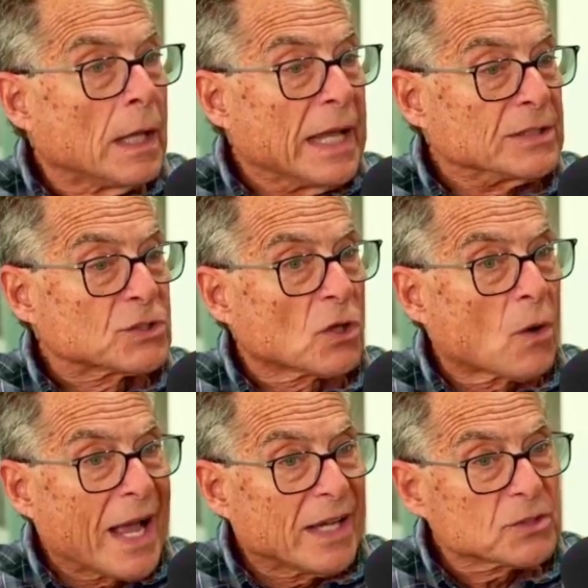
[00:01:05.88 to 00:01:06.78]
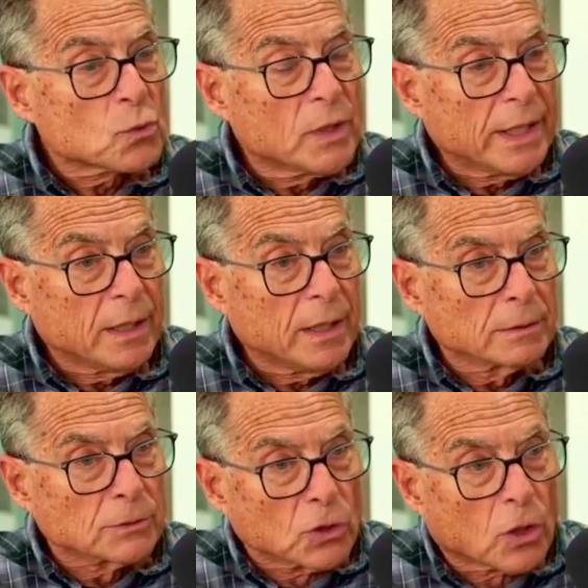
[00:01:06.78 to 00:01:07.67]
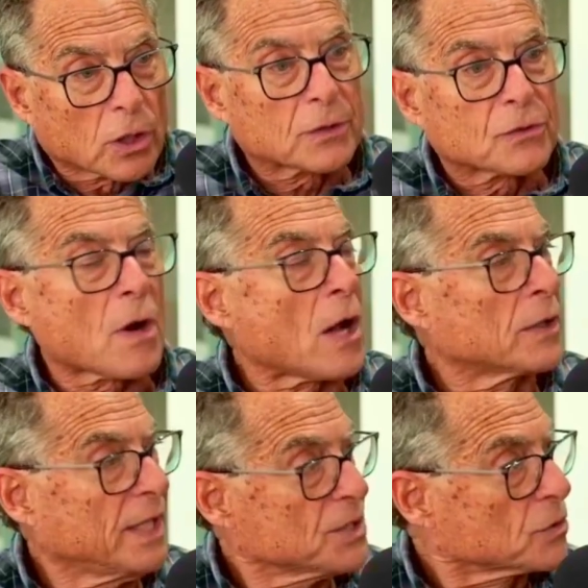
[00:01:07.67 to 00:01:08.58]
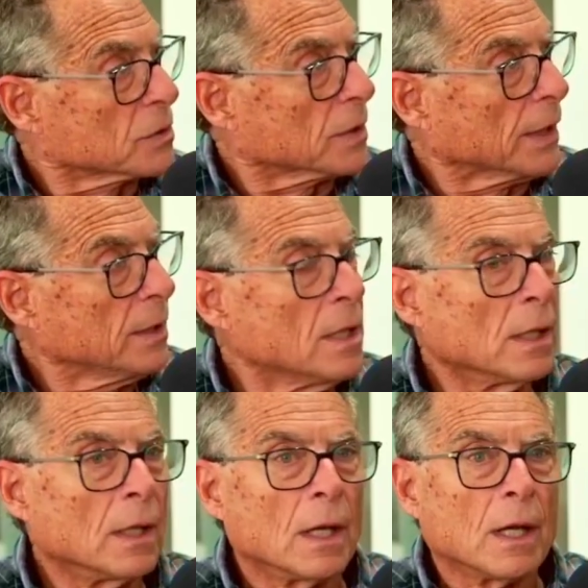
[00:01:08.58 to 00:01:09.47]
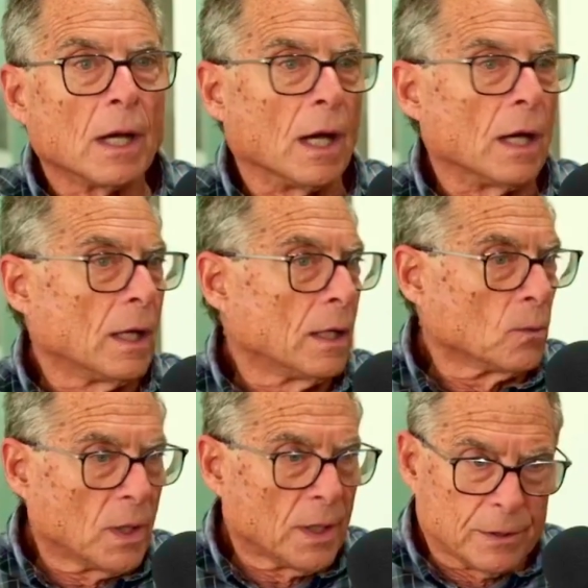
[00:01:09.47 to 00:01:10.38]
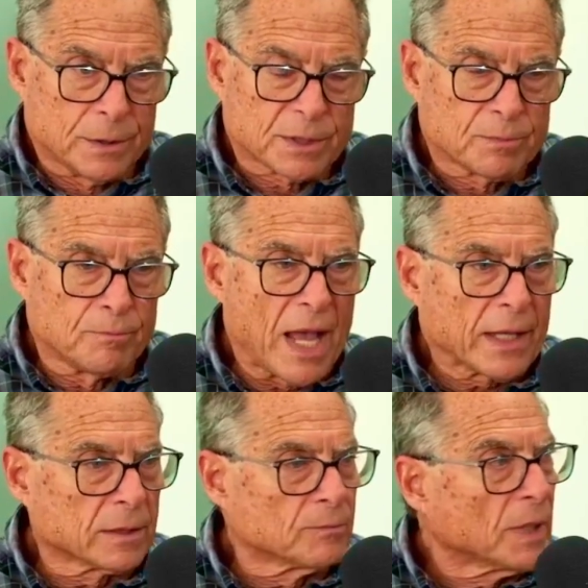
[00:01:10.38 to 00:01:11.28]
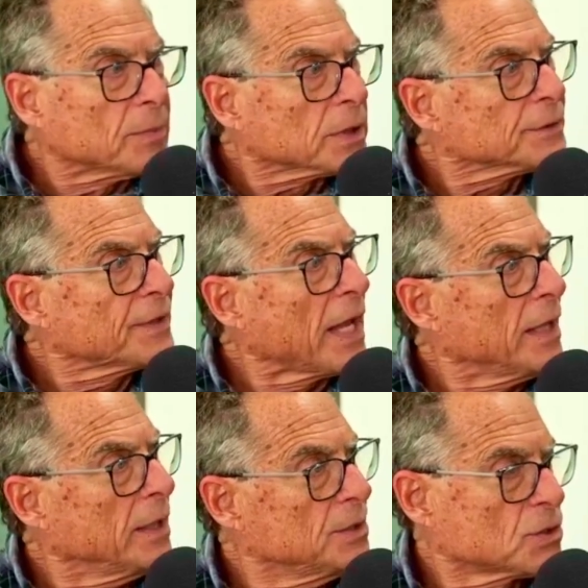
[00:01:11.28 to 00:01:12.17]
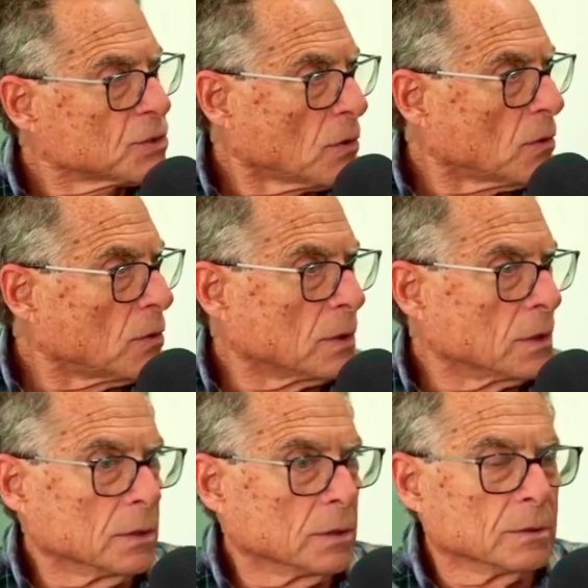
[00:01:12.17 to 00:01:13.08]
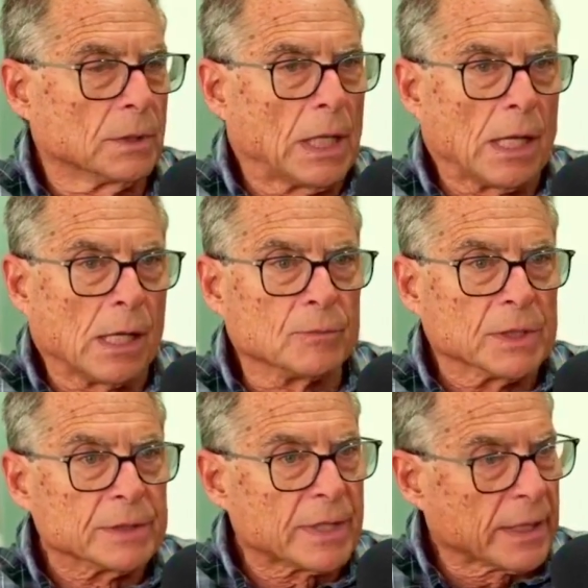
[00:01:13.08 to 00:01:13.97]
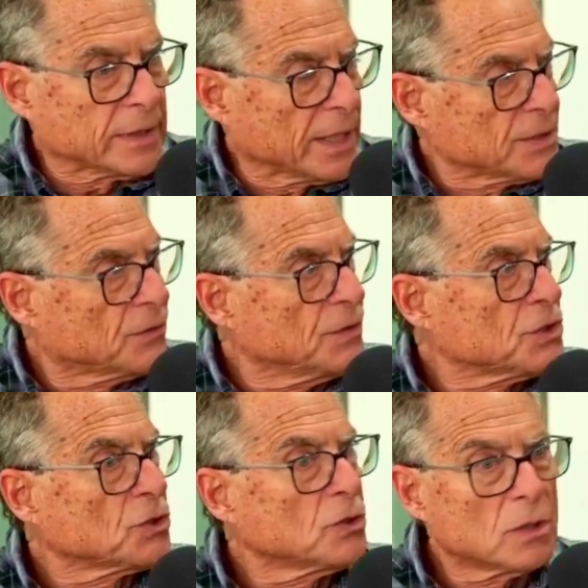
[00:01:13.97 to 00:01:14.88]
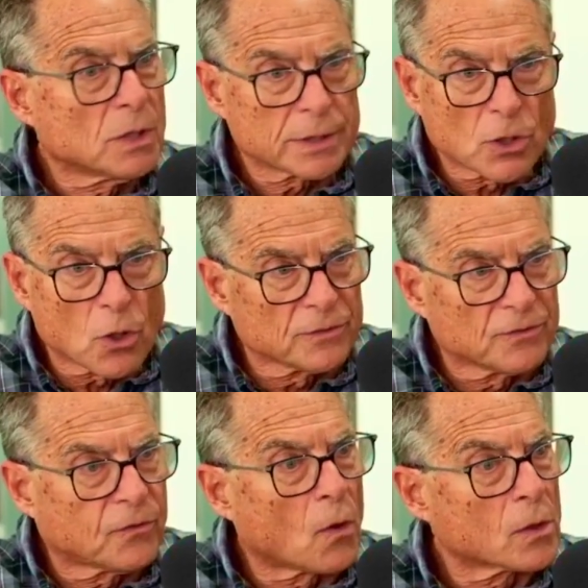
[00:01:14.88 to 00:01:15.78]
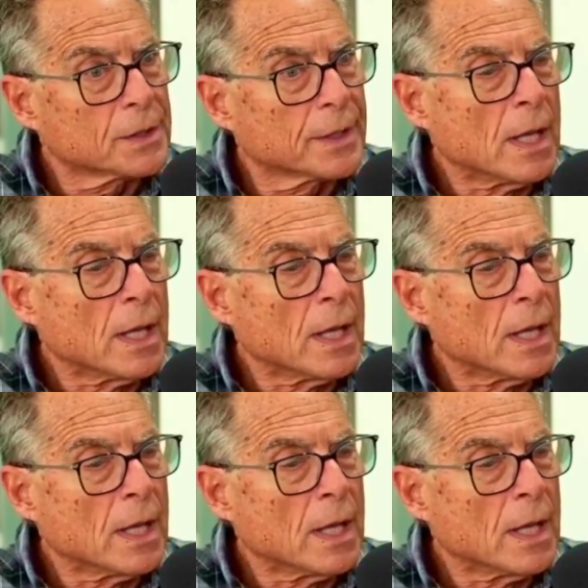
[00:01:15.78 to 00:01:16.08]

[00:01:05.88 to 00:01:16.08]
And so as we look throughout history, whether it's back in biblical days or in days of Yeshua and going forward,